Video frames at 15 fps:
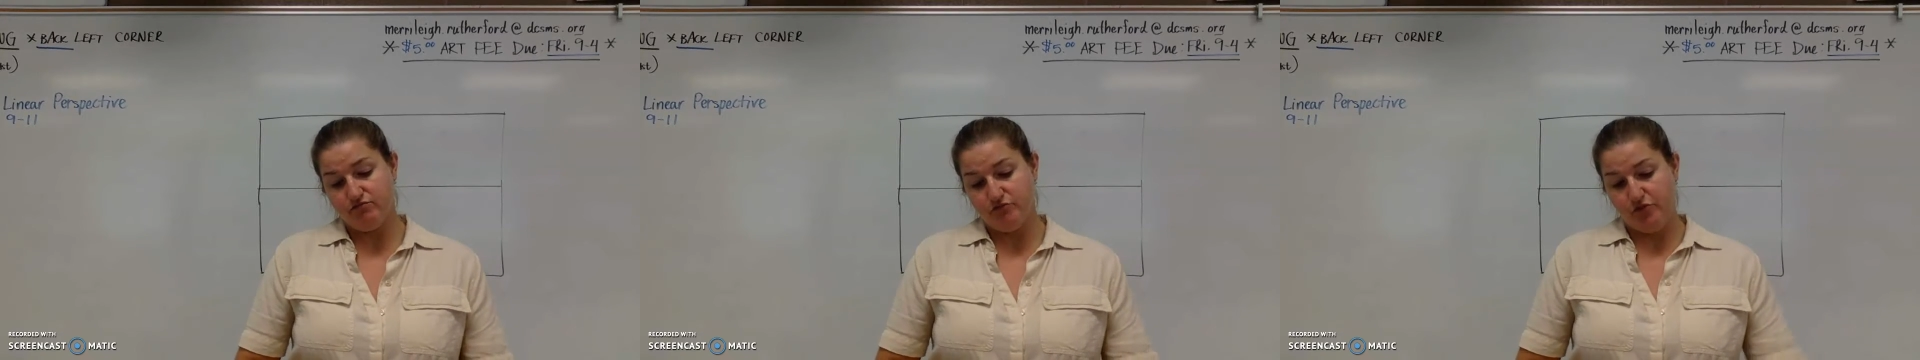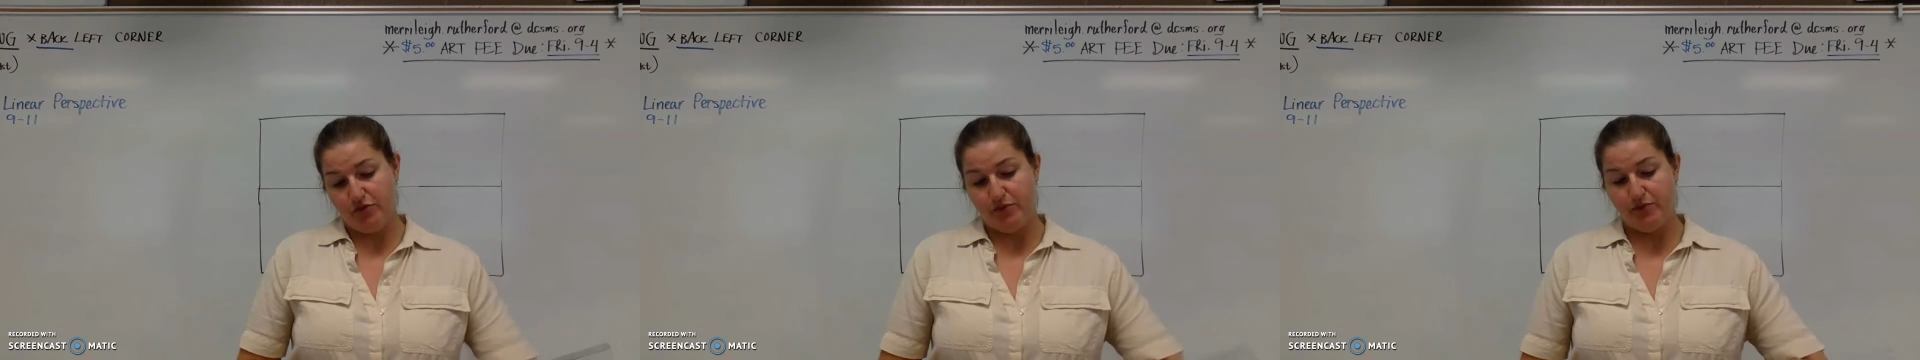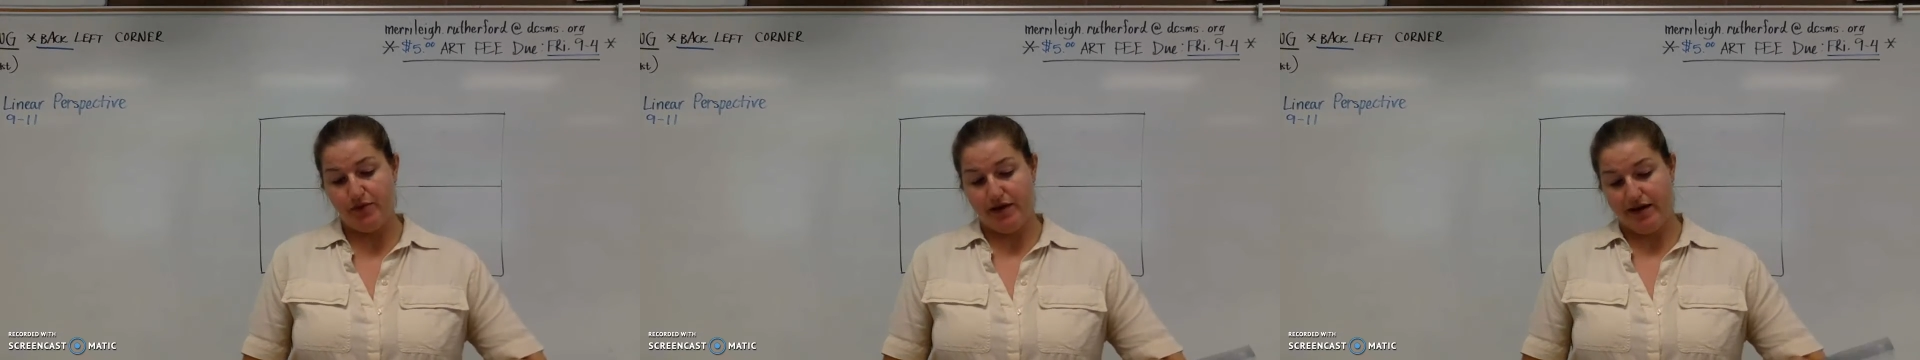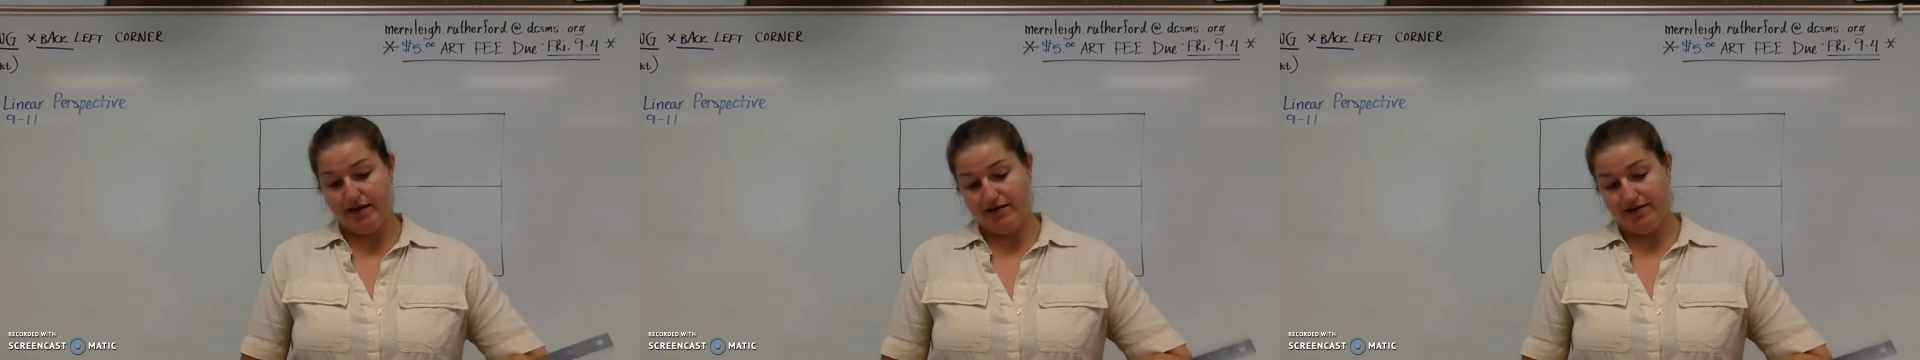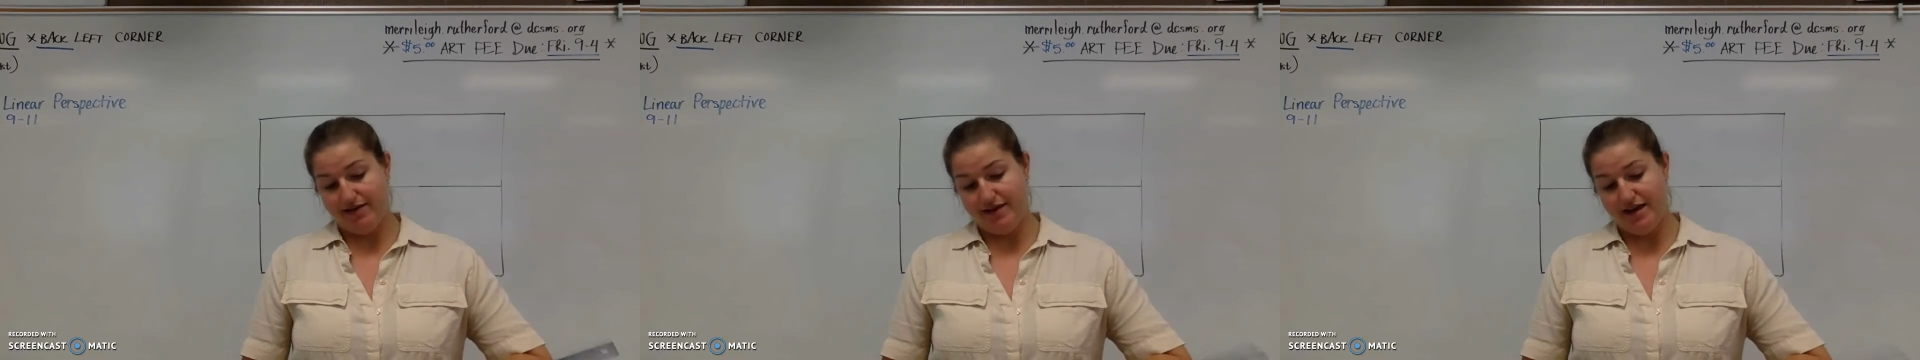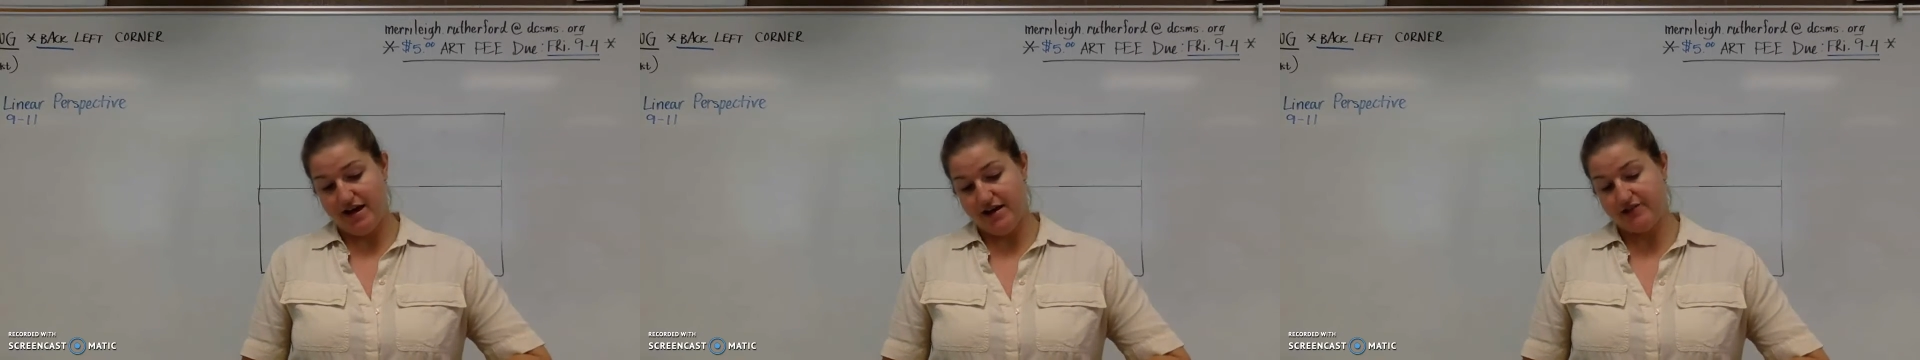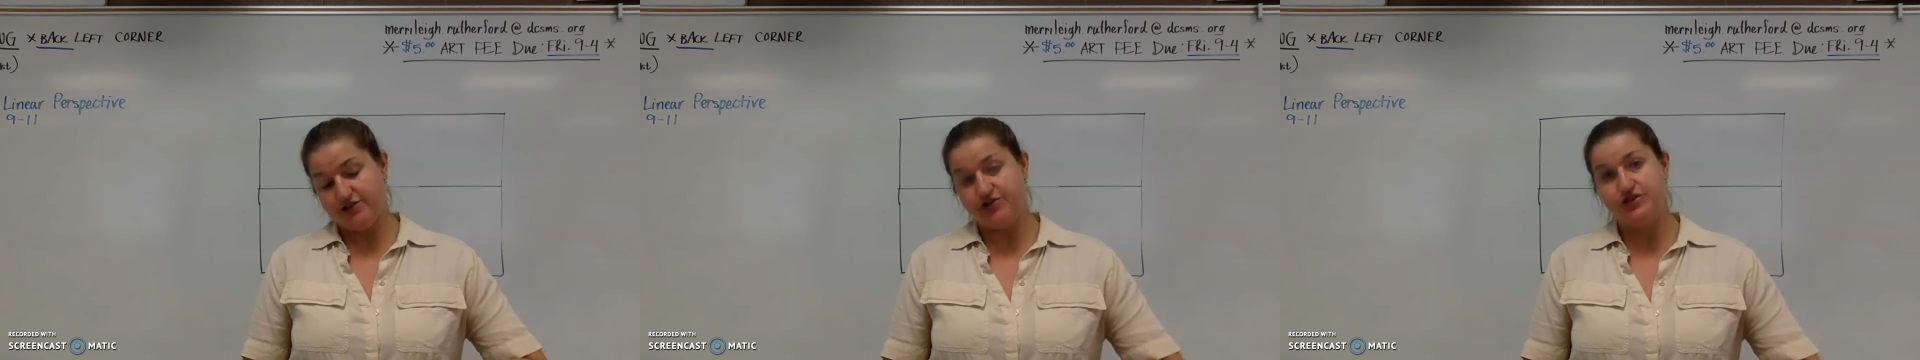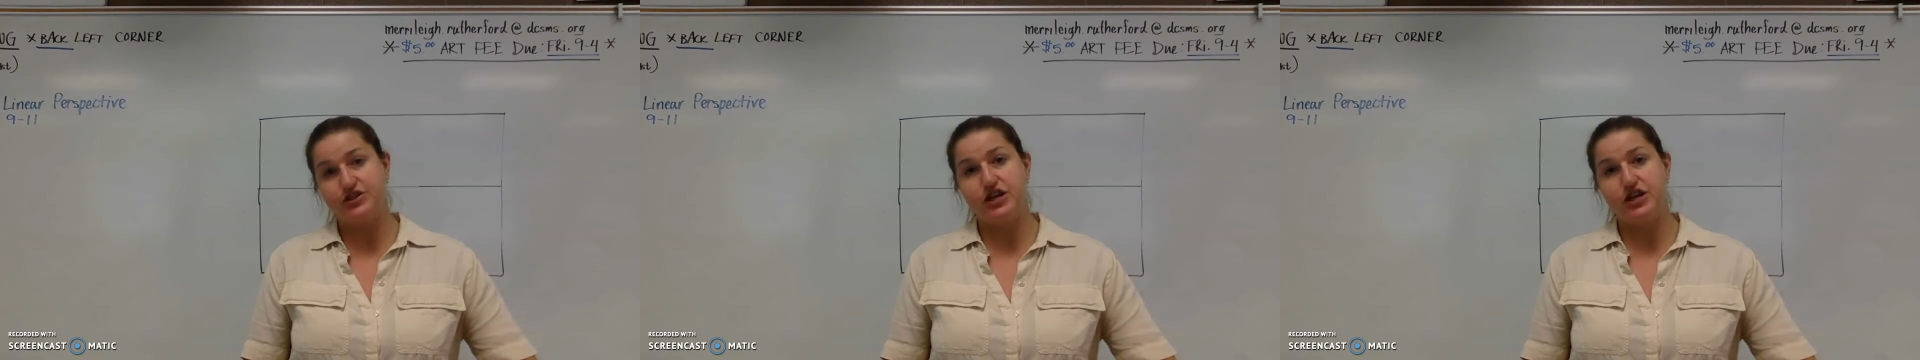We take lines and